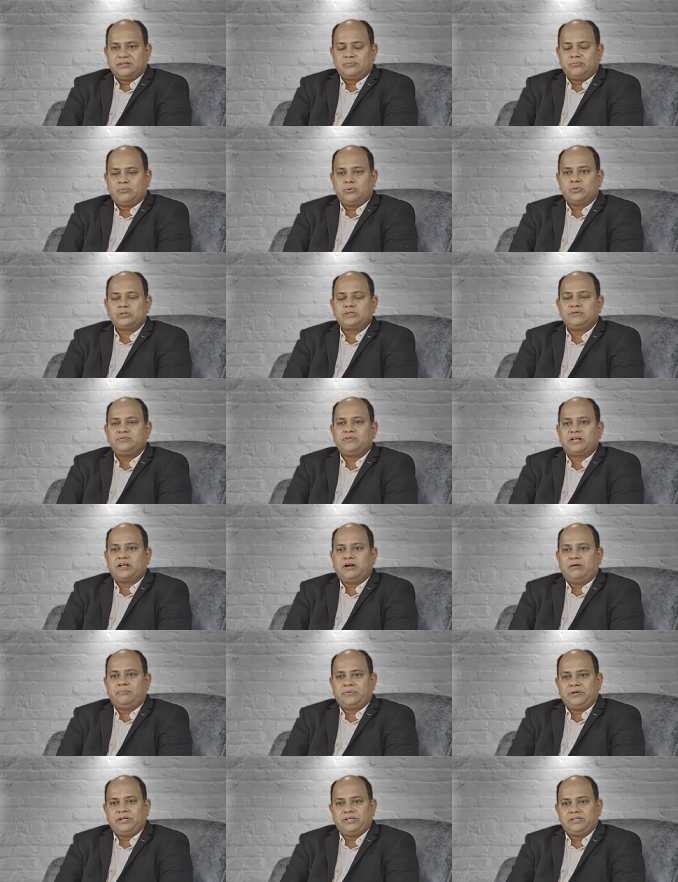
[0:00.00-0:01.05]
Most of the
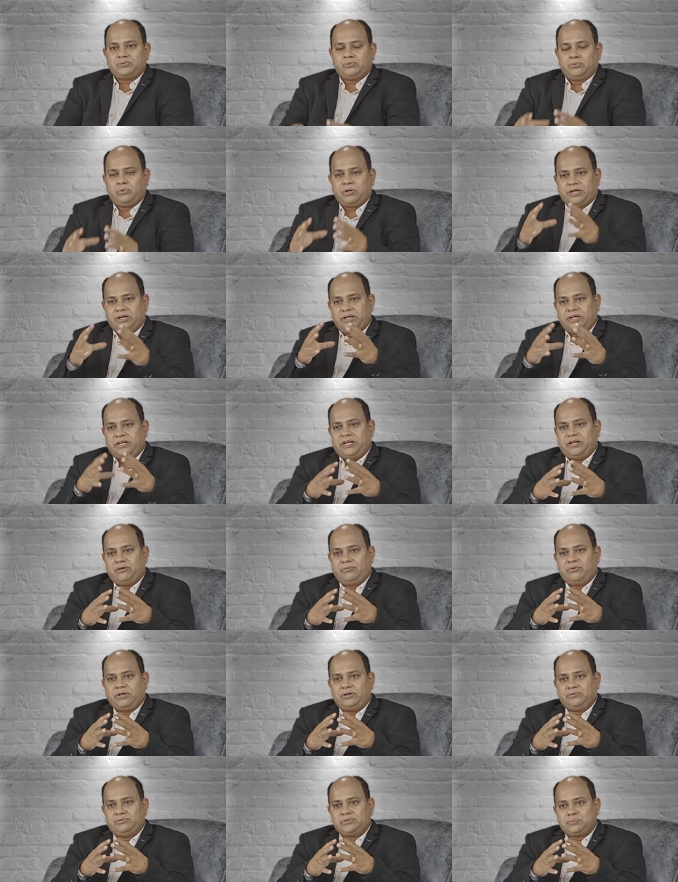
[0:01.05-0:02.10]
companies who are in
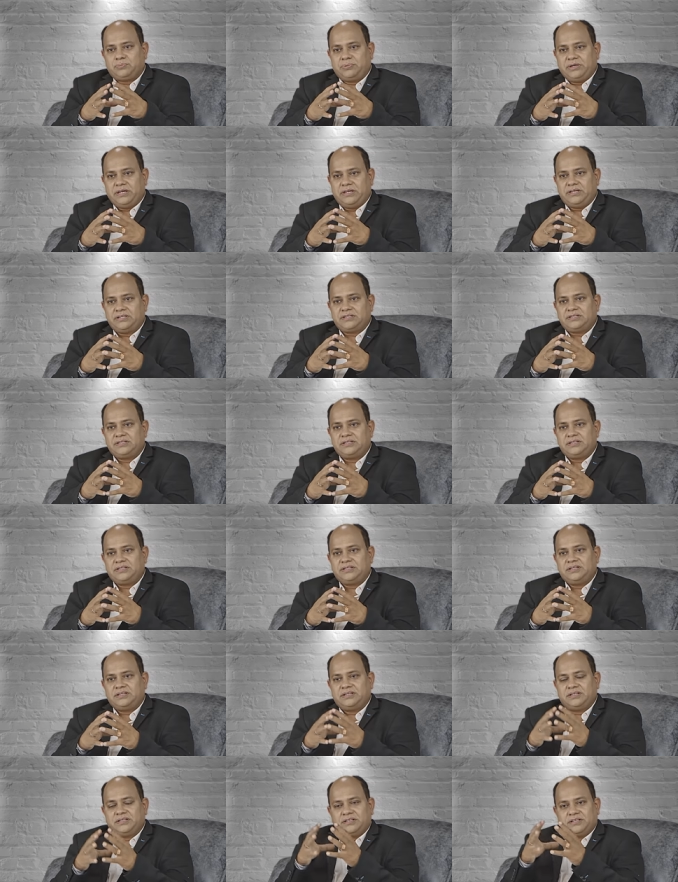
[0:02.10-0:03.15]
innovative space,
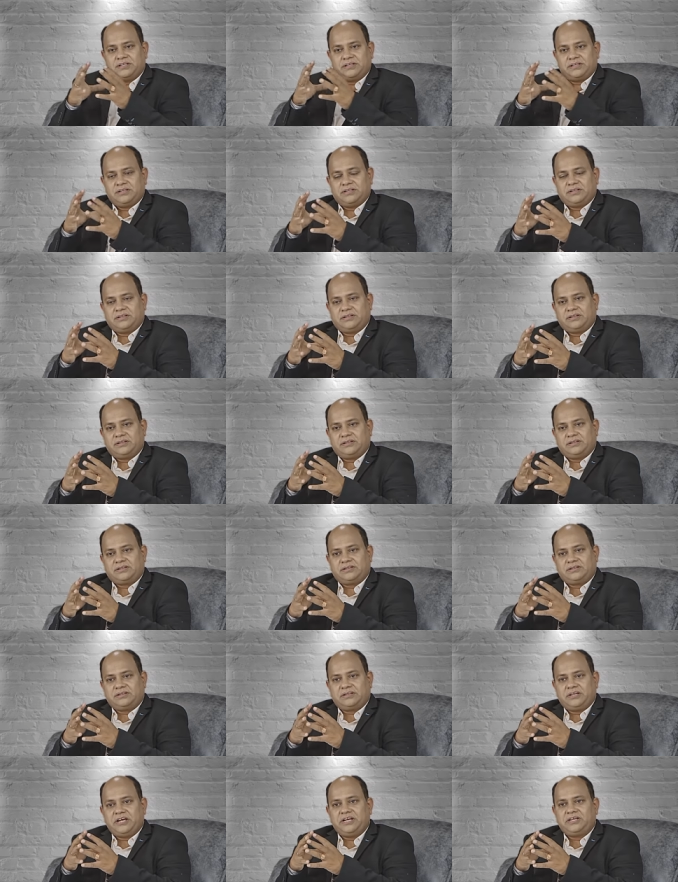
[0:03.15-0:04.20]

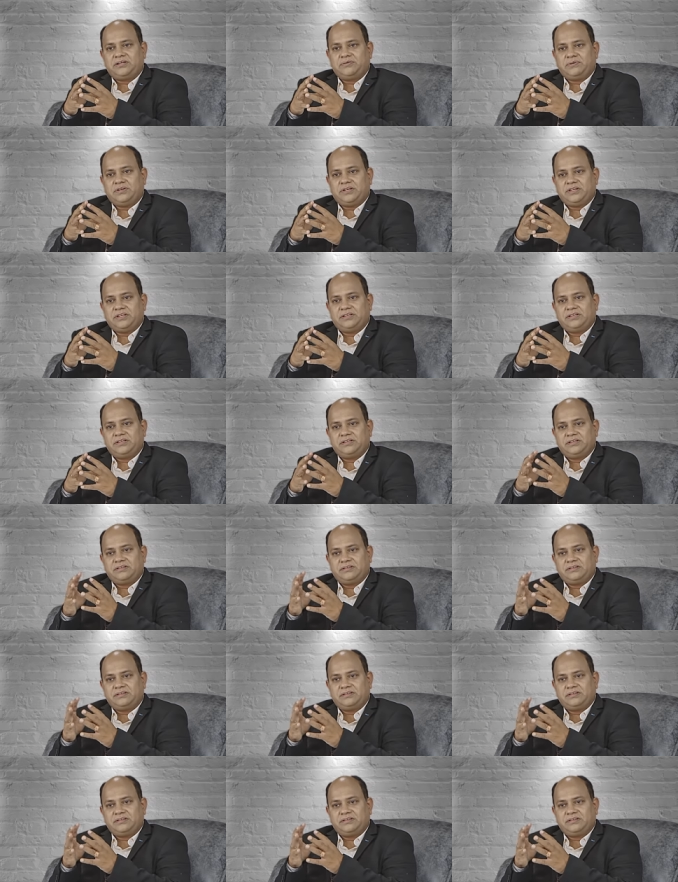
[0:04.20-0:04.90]
creativity,